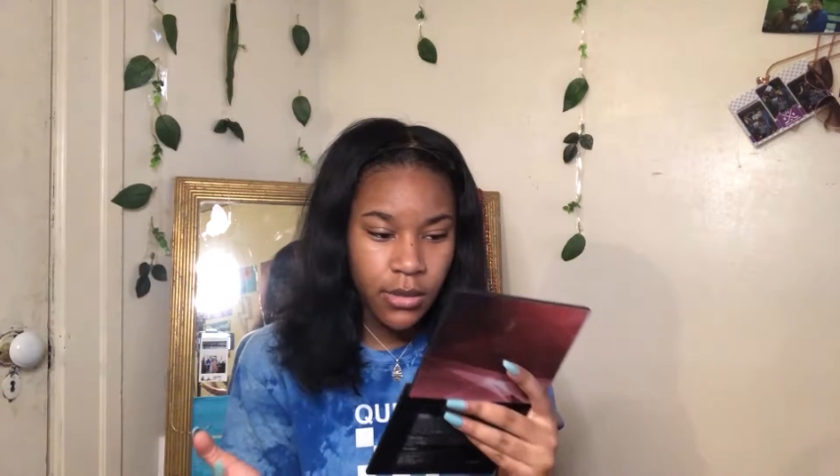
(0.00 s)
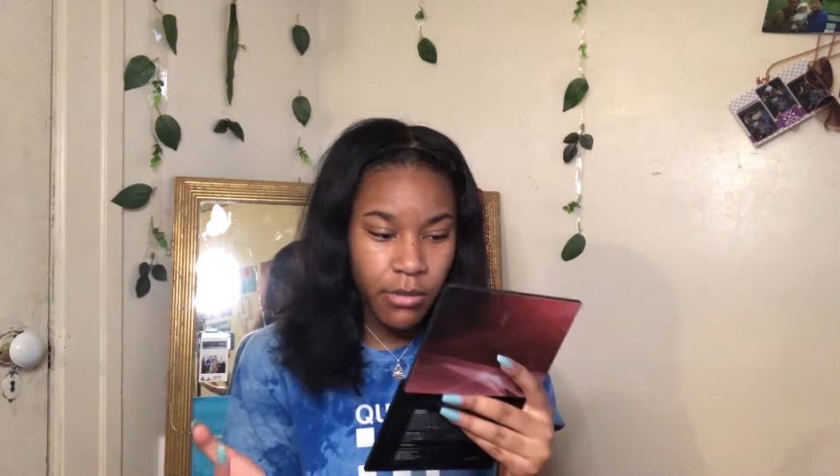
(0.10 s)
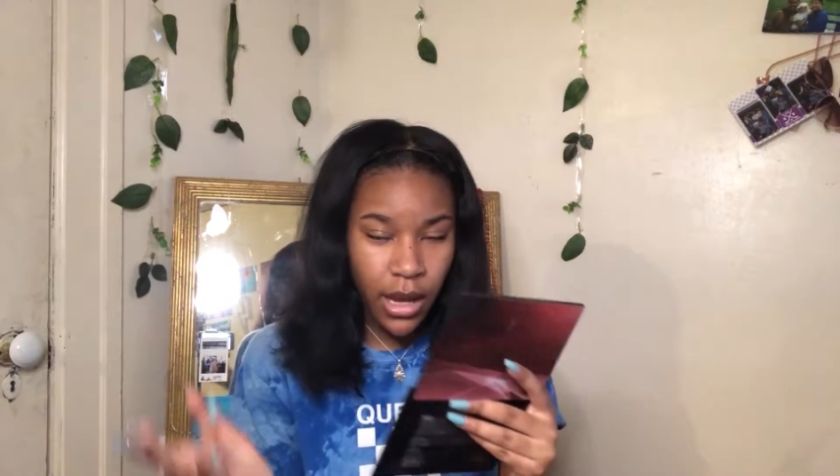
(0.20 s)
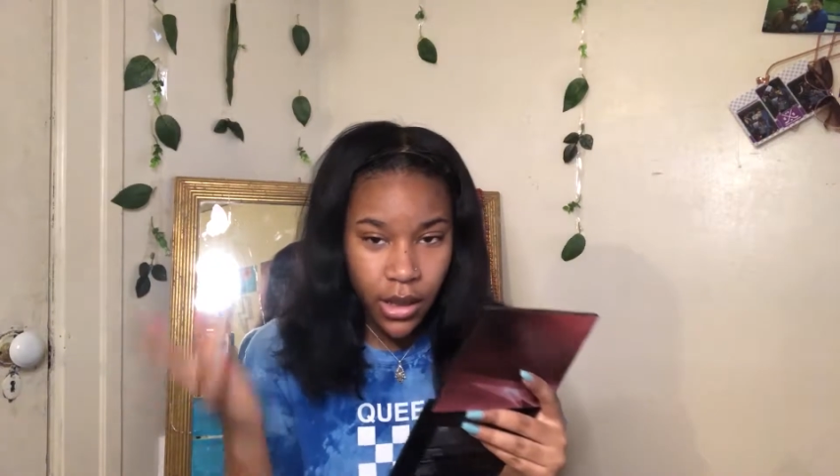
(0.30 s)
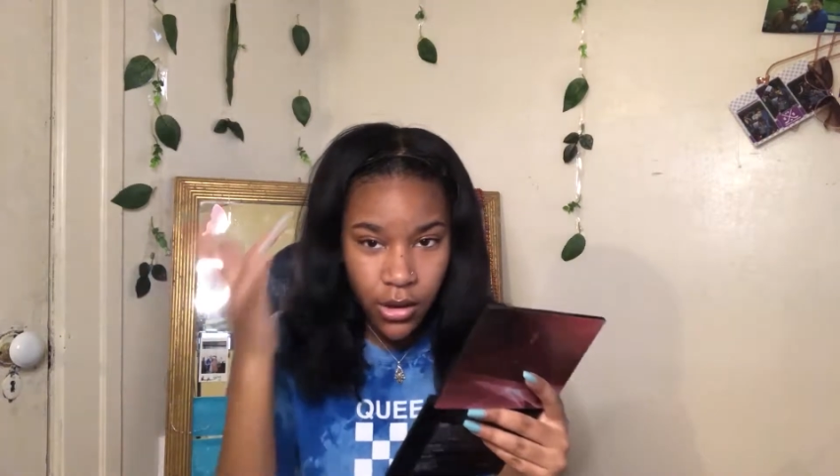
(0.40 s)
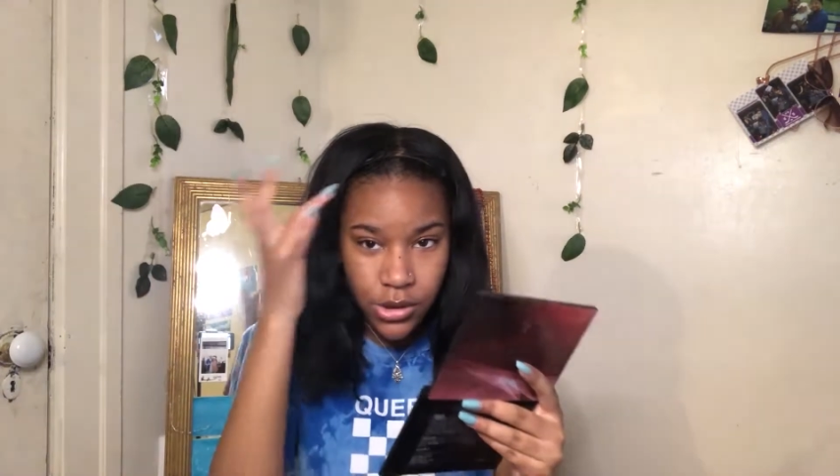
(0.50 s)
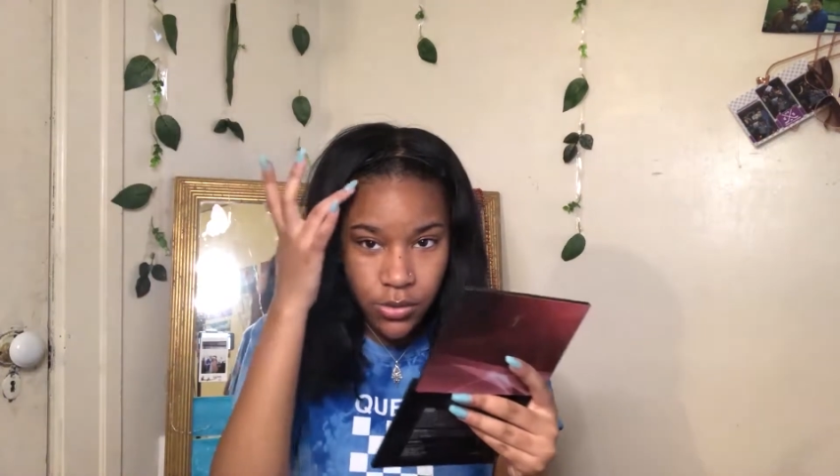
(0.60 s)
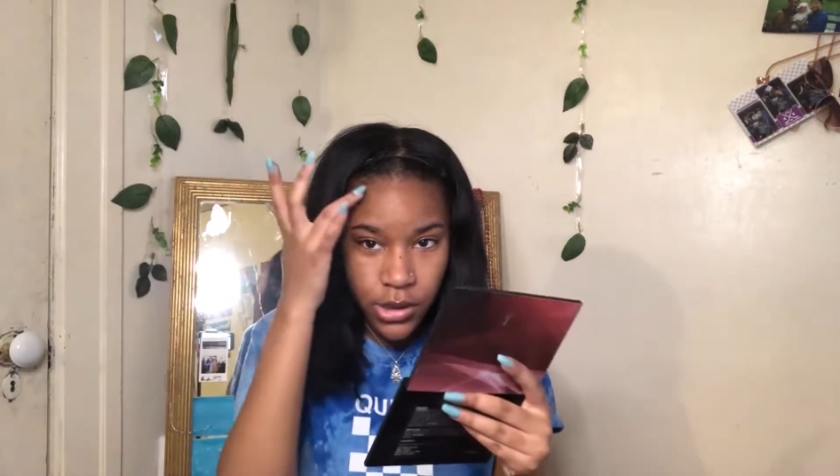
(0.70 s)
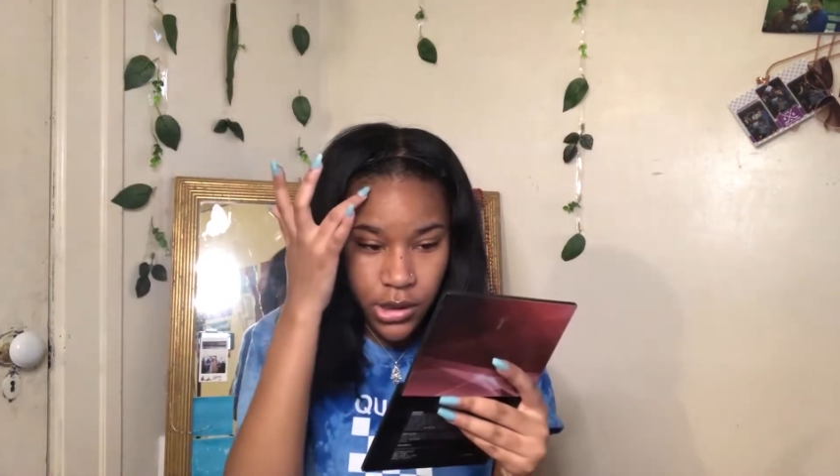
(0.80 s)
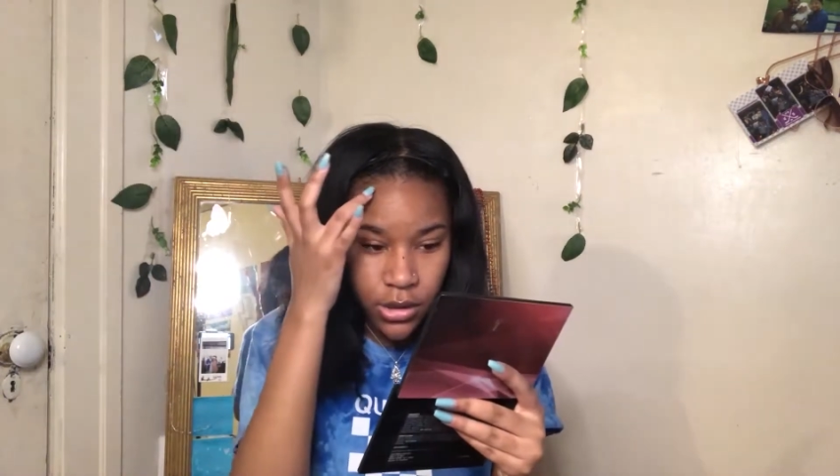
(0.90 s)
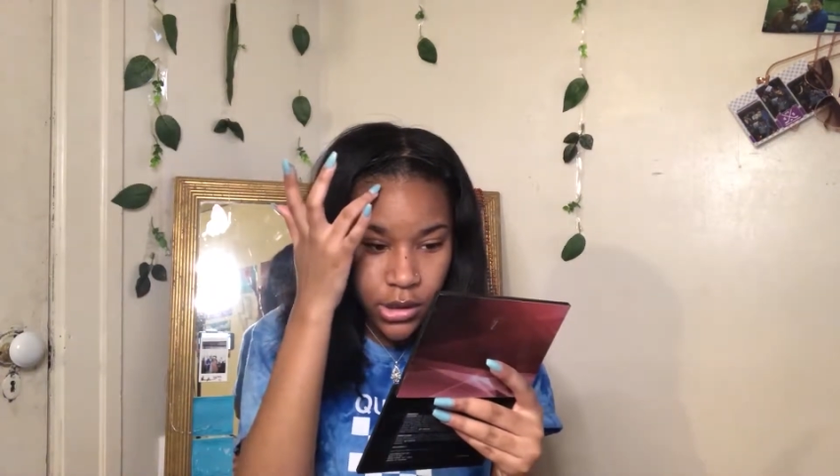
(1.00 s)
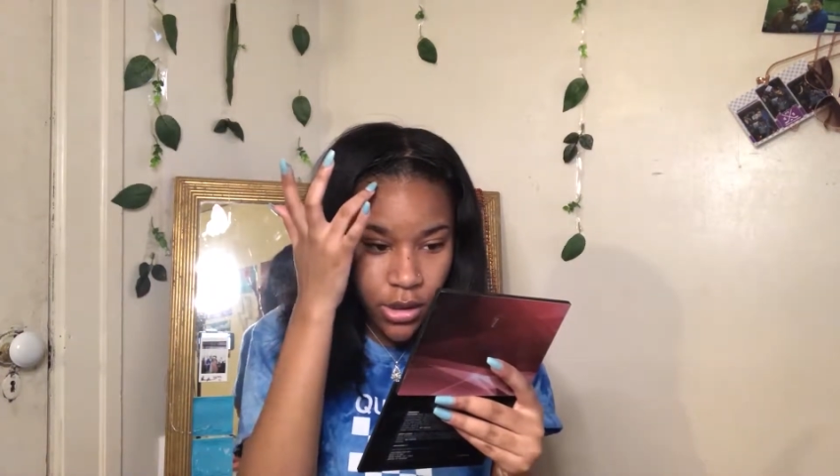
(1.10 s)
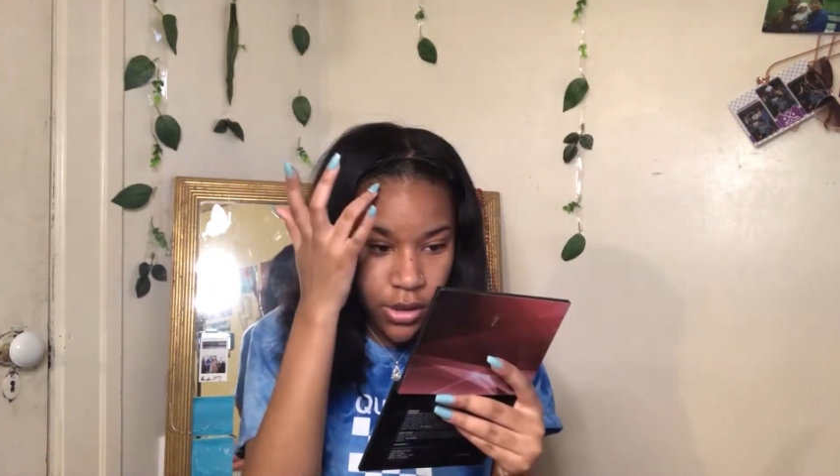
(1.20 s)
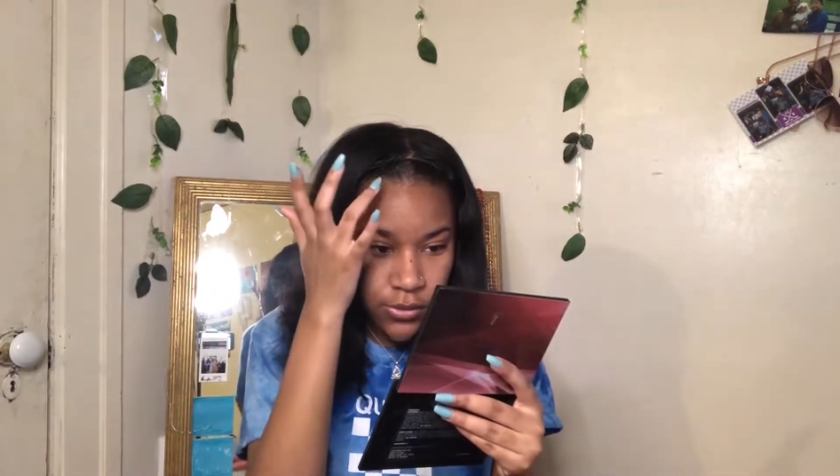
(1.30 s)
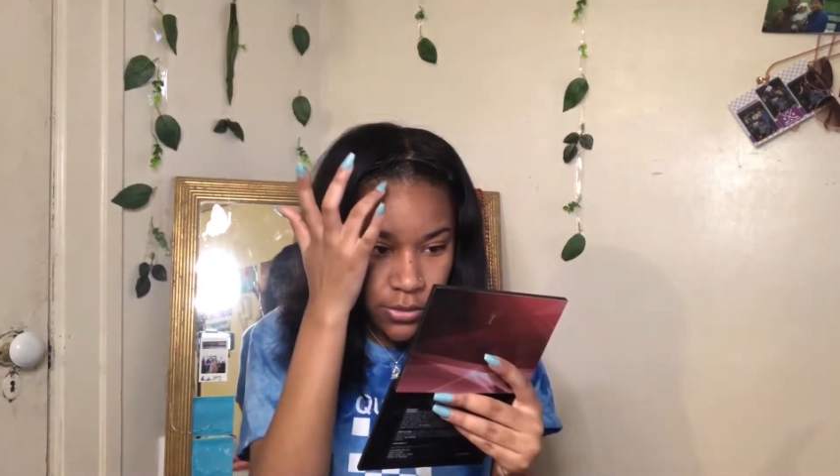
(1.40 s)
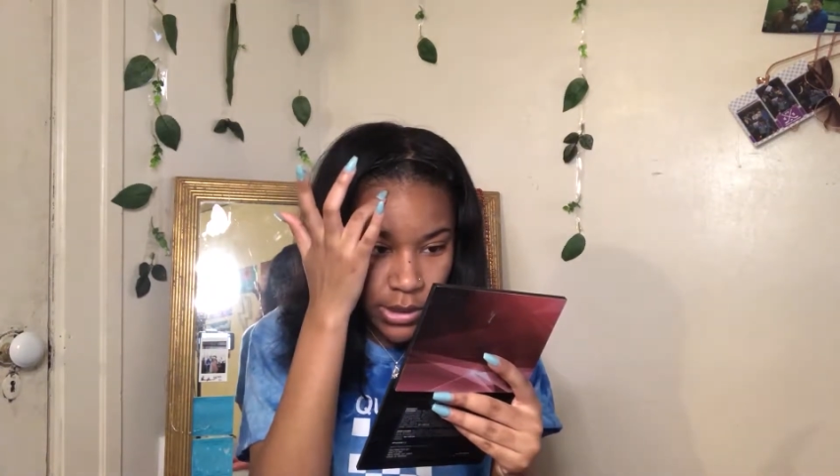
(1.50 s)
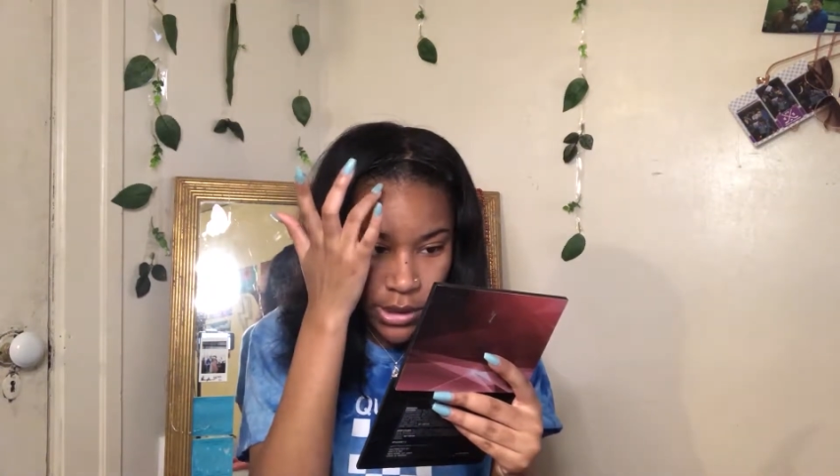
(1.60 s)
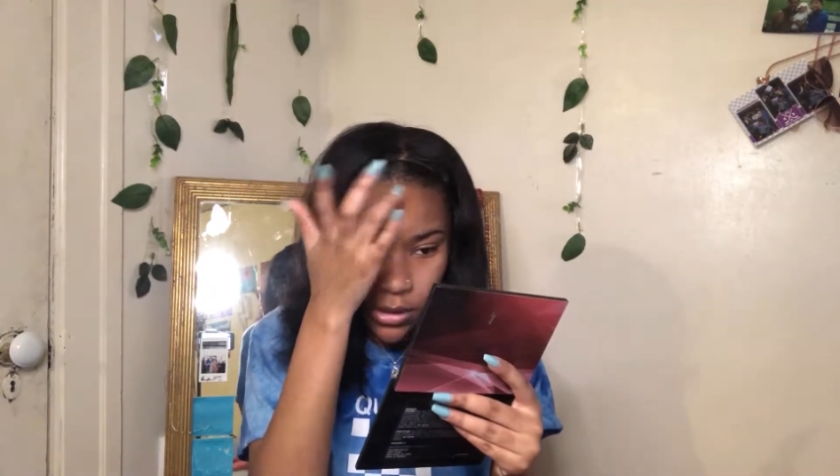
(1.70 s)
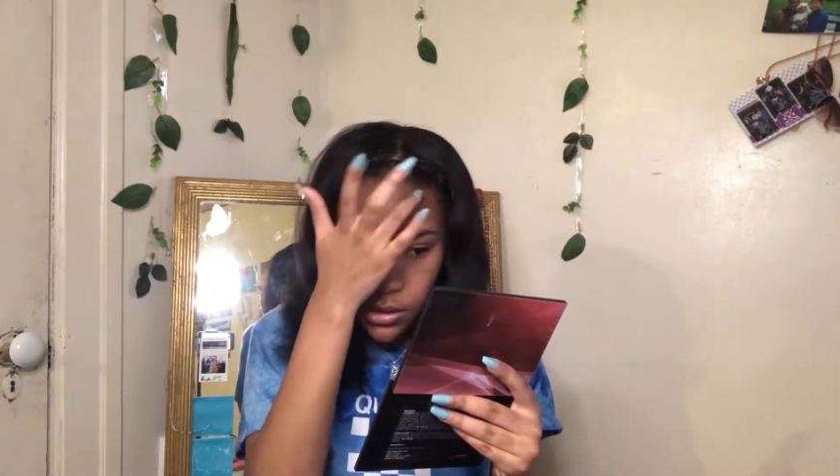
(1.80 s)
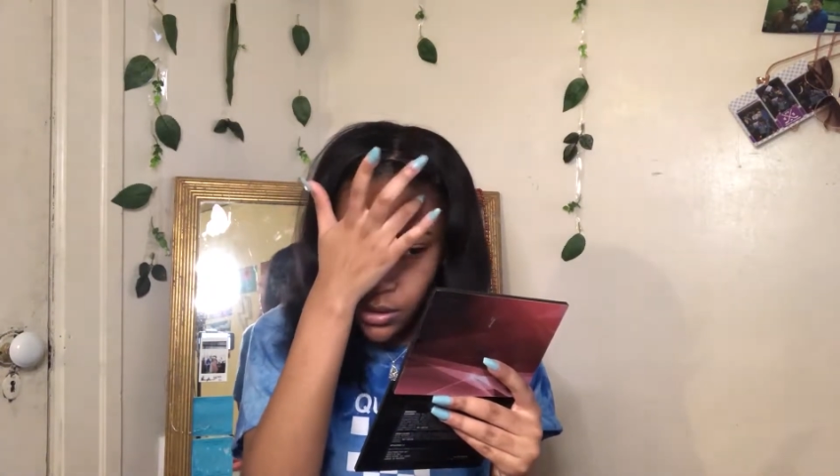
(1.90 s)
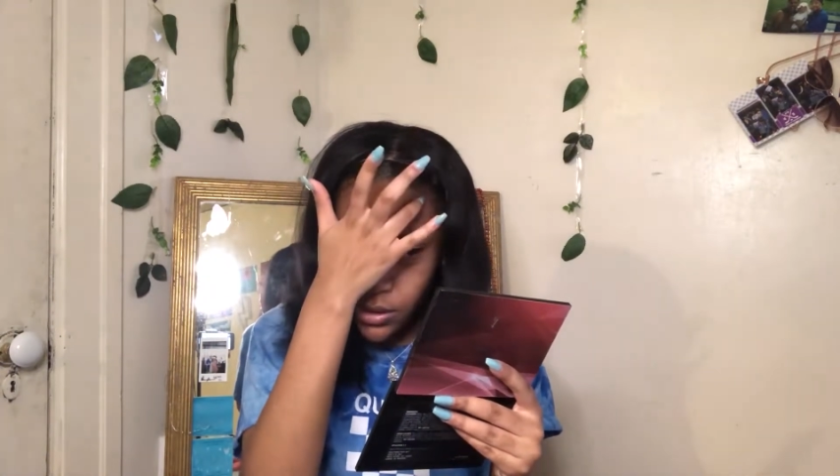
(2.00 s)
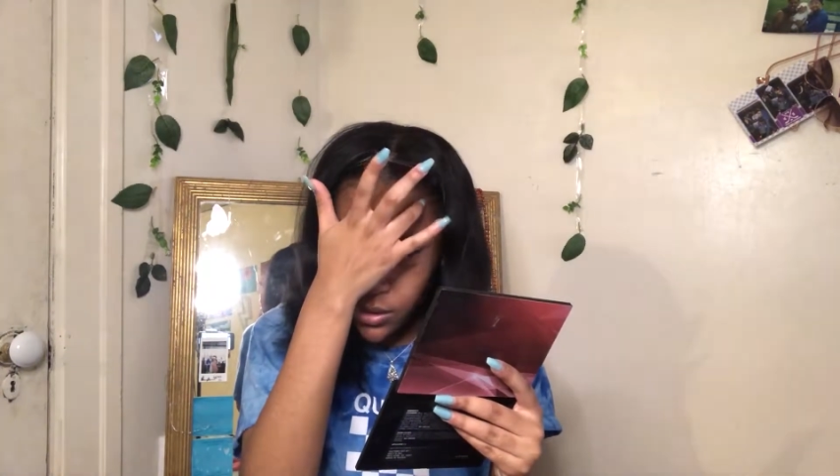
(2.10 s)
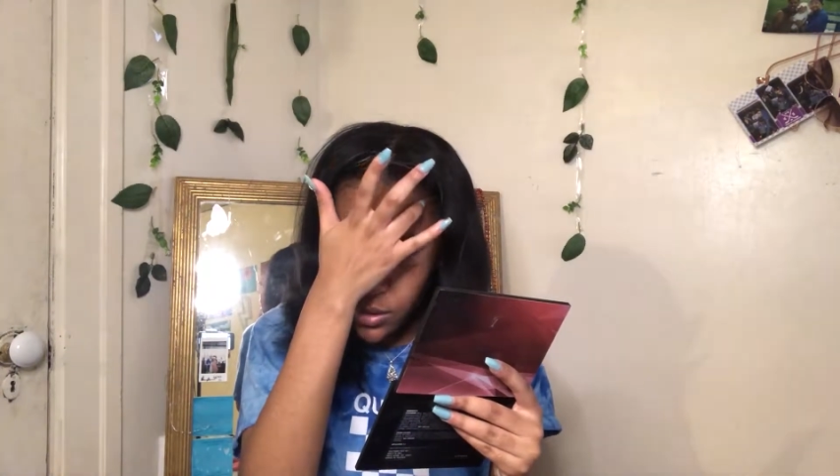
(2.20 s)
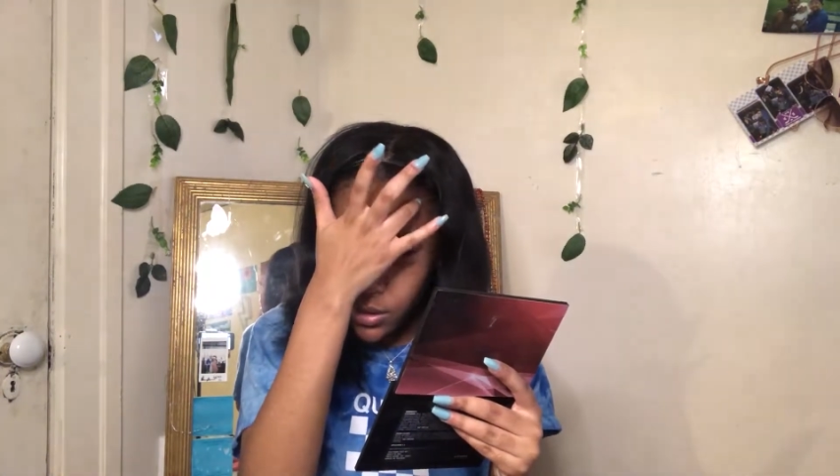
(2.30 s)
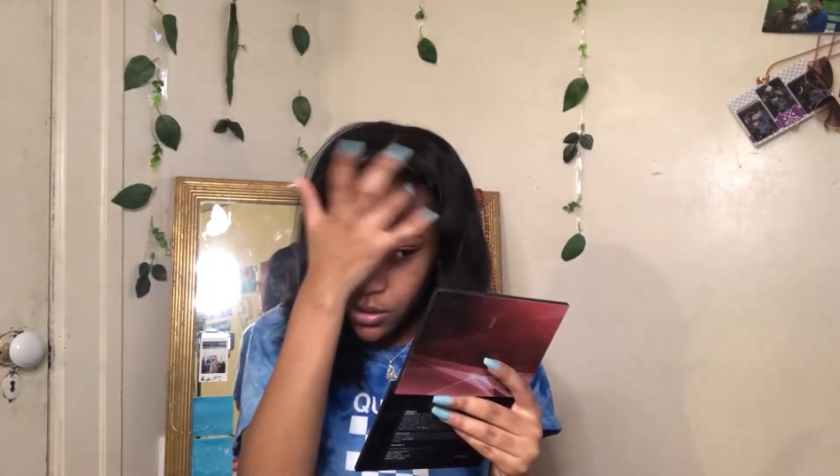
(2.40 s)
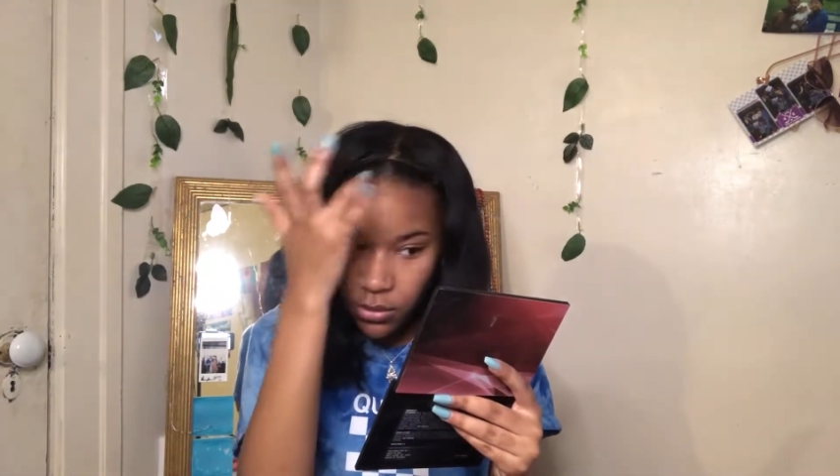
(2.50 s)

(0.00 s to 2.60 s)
My closure really only goes from here to here,